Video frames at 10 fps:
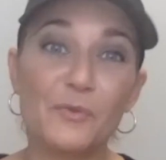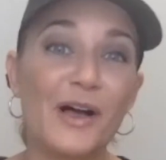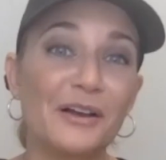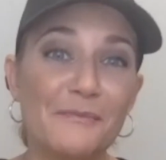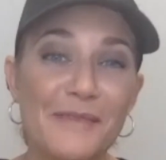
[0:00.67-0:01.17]

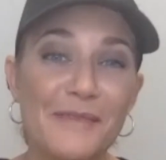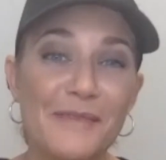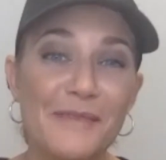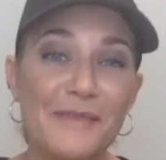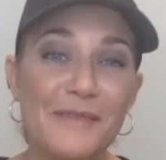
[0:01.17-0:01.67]
welcome back
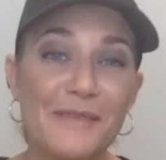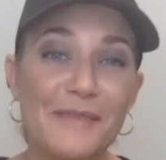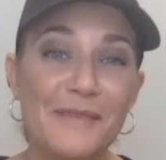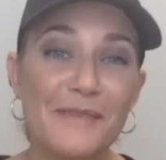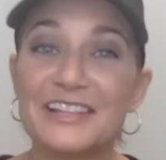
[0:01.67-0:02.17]
to the
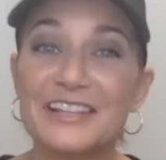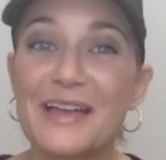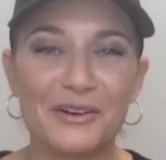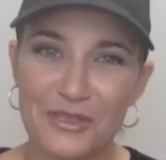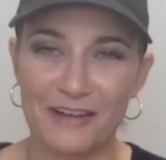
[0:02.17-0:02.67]
MedSpa Growth
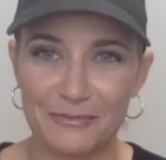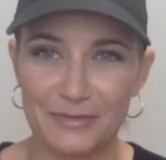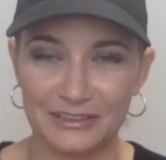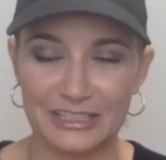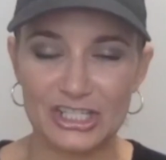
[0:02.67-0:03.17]
and
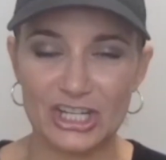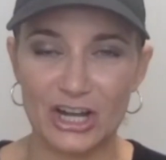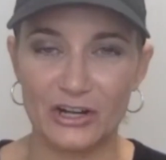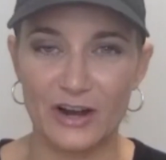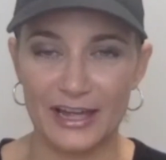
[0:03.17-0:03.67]
Profitability
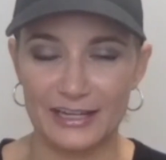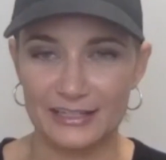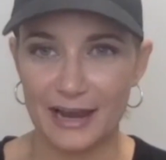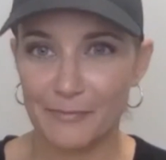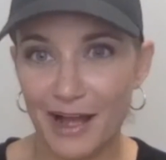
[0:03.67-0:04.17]
Show. And
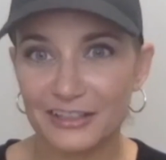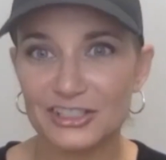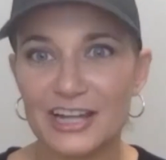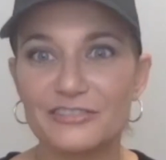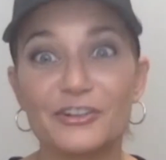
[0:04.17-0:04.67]
I
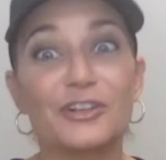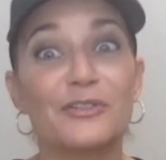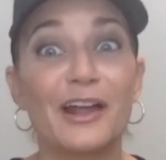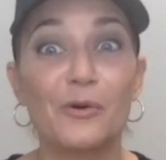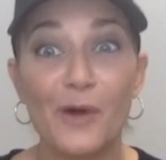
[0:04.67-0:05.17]
apologize for you
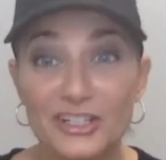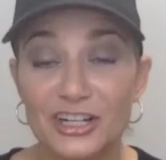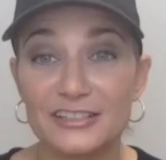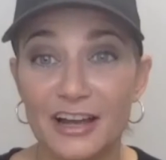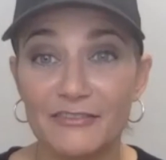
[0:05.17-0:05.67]
that are watching
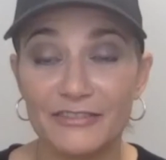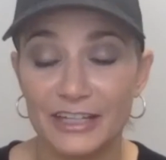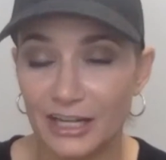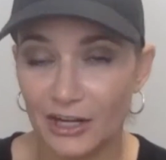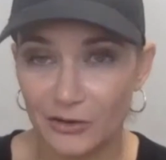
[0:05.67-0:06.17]
us on
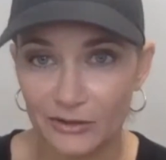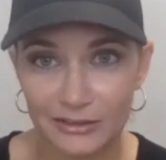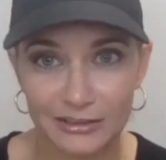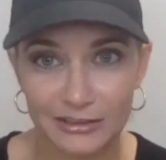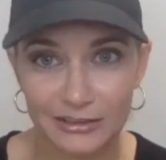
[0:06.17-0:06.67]
video.
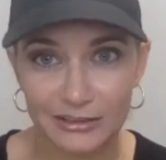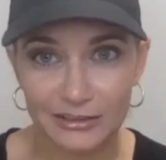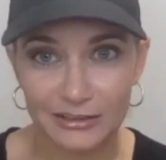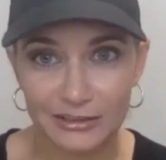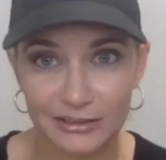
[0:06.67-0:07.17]
You get
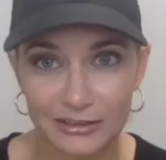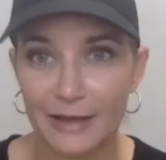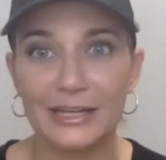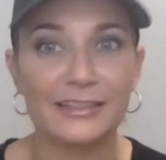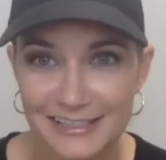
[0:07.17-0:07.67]
me like
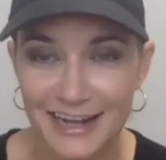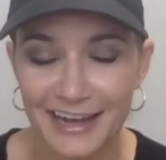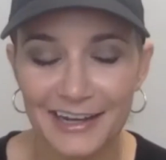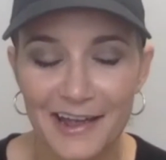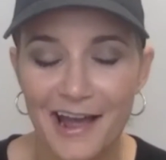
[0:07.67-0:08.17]
this
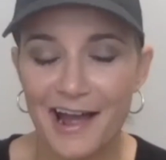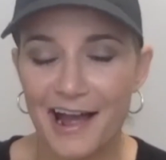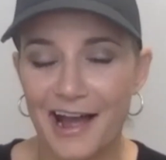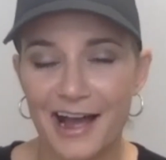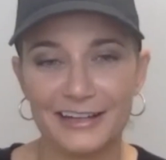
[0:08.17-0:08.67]
today.
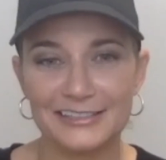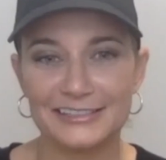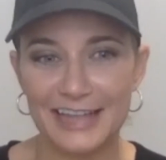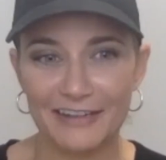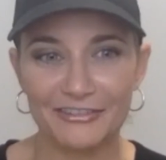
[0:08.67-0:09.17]

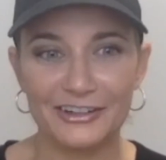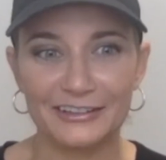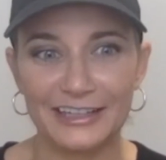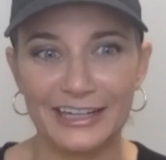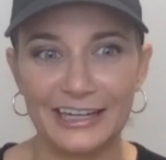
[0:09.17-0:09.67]

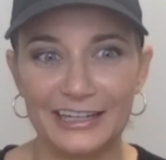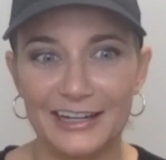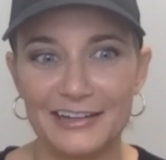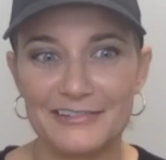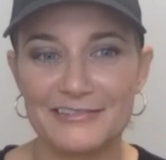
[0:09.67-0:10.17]
Definitely
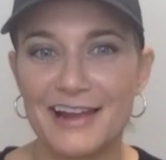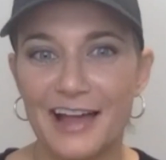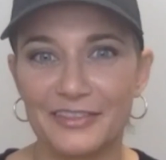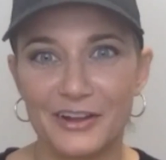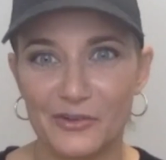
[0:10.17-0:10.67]

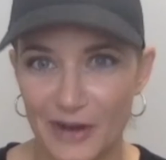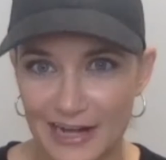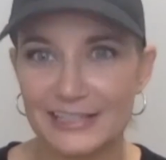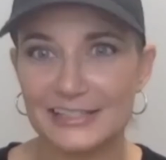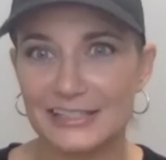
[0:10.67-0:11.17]
not the
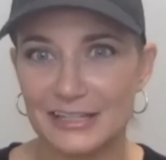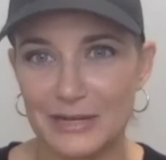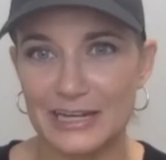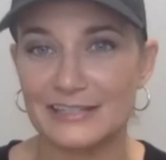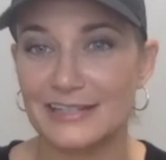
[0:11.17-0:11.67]
greatest to
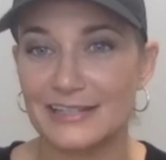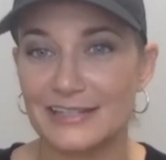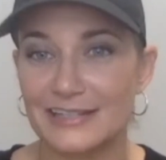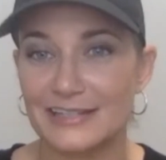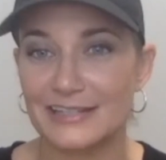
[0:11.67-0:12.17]
be side
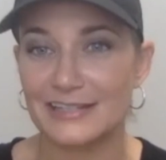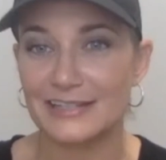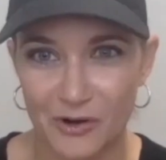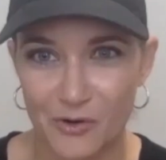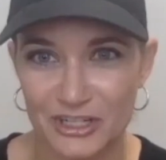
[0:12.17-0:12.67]
by side
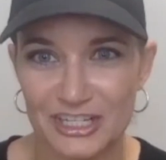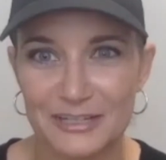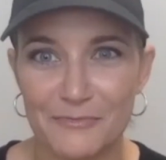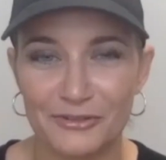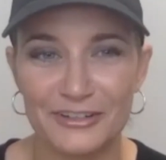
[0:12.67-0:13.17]
with gorgeous
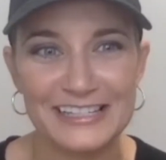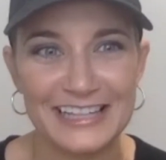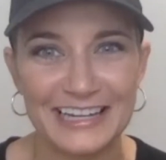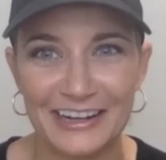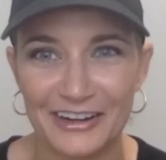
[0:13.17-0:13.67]
Marisa
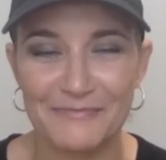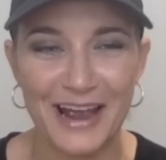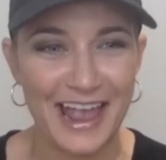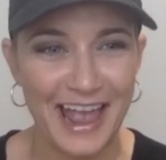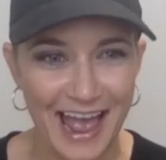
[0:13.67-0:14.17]
here in
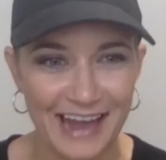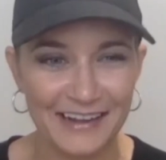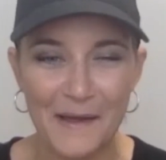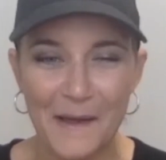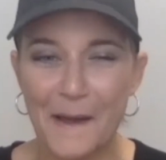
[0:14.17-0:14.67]
my hat.
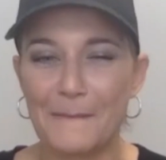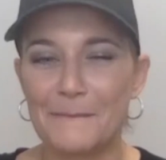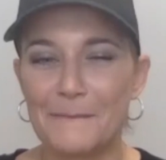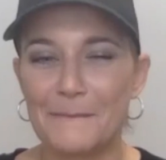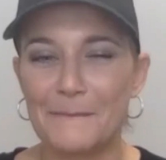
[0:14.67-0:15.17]
But